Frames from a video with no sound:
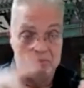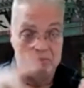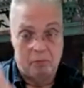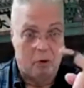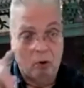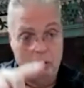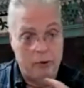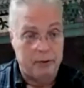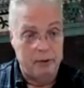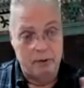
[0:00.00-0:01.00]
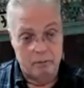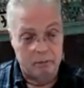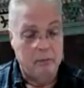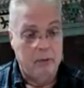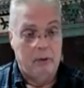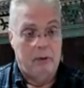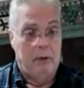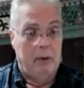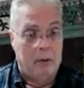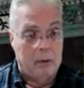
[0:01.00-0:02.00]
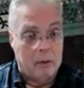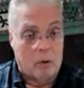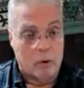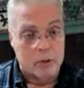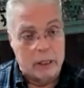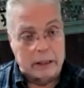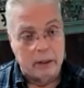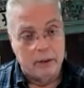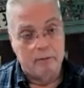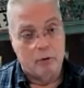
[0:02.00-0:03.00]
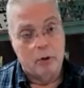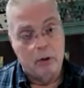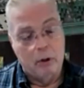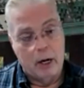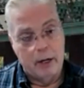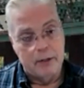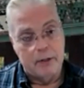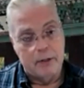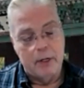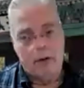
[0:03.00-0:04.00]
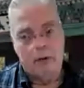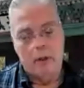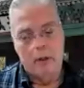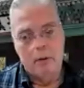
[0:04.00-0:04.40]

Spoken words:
curls and horizontal and vertical lines, etc.